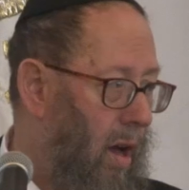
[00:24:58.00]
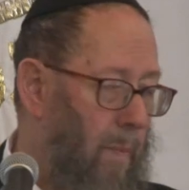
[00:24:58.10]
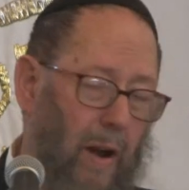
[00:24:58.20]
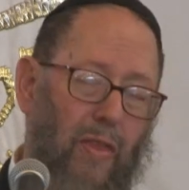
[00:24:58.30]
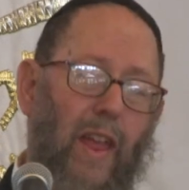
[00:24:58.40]

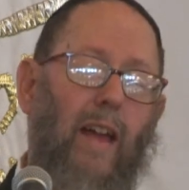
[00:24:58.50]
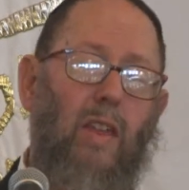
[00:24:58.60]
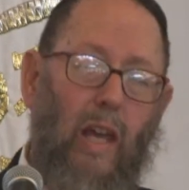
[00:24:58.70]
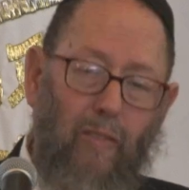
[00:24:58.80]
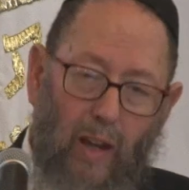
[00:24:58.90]
but a
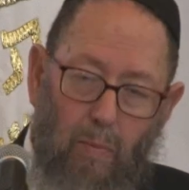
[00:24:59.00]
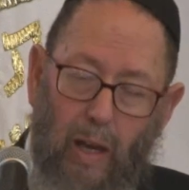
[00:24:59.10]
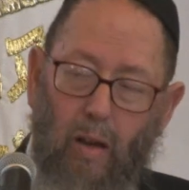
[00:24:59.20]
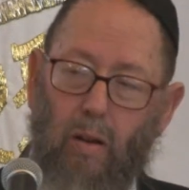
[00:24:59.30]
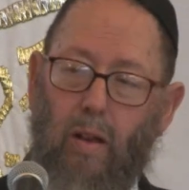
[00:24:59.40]
Thanksgiving
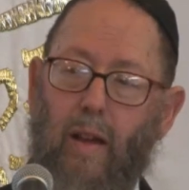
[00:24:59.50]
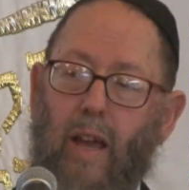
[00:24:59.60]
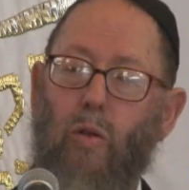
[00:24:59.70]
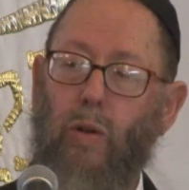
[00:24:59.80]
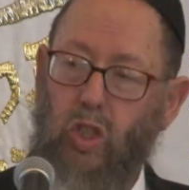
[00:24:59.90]
meal
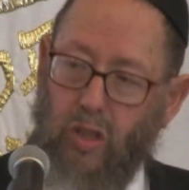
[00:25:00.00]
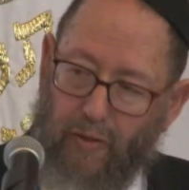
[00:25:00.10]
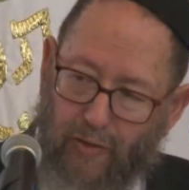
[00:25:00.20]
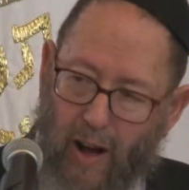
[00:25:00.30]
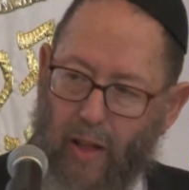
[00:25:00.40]
in which the
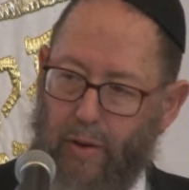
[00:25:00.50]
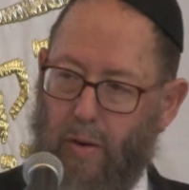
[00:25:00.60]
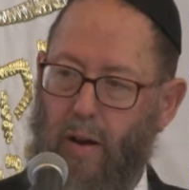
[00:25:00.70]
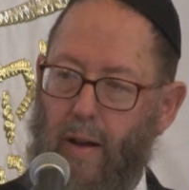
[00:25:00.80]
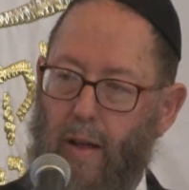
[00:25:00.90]

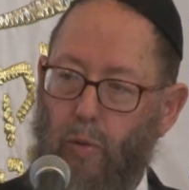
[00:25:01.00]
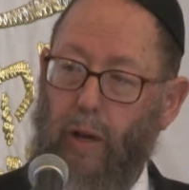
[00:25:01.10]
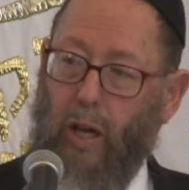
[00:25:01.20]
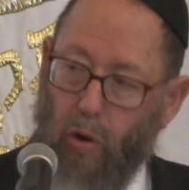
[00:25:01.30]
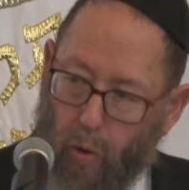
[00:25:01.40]
father
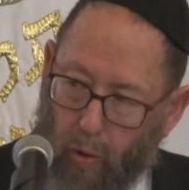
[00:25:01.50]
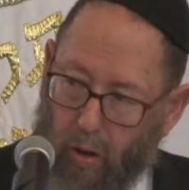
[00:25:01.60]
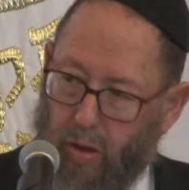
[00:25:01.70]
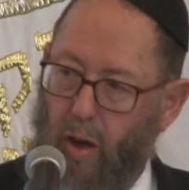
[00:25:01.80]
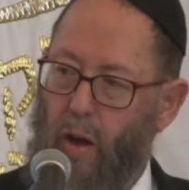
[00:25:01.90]

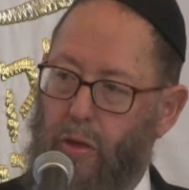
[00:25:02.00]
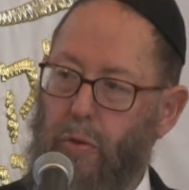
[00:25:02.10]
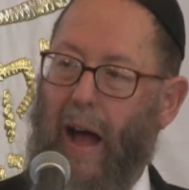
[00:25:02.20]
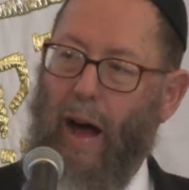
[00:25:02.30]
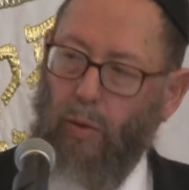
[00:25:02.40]
records
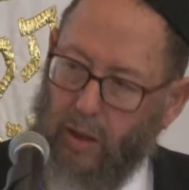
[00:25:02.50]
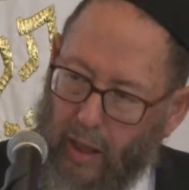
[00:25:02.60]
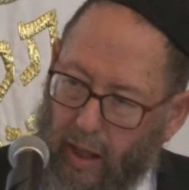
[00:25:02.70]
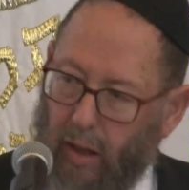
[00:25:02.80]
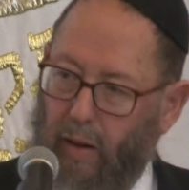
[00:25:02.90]
throughout the
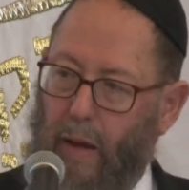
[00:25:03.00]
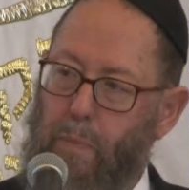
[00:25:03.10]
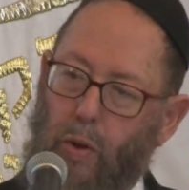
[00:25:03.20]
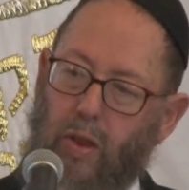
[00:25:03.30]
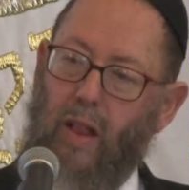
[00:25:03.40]
year. He
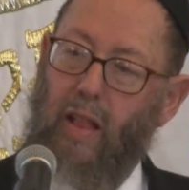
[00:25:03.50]
puts in a